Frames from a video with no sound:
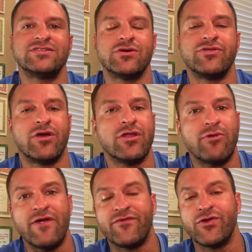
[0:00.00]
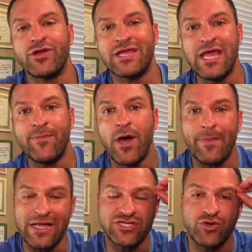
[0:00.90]
So the only way for you to keep
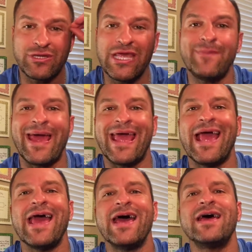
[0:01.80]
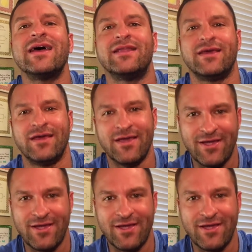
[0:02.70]
up and to keep ahead